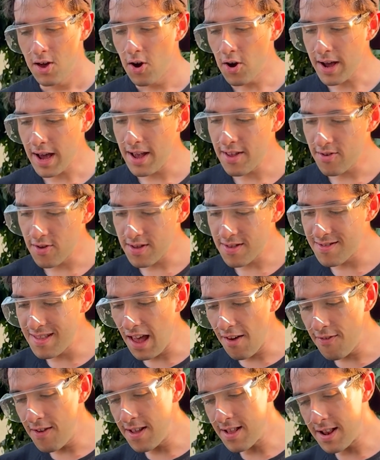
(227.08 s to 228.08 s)
Okay, so it's
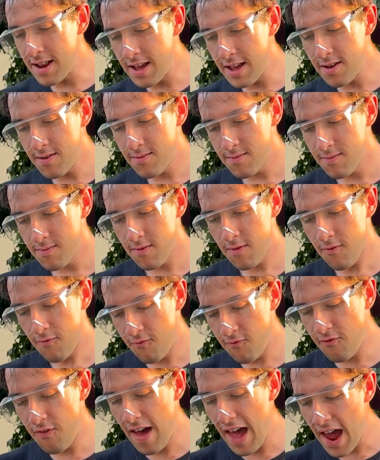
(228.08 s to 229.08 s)
definitely
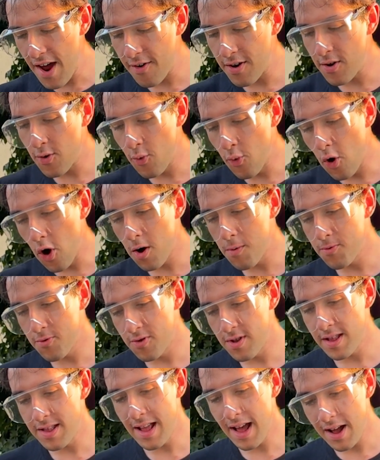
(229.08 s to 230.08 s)
very warm
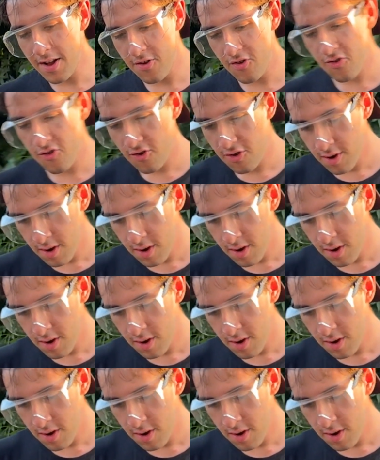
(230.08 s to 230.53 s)
to the touch,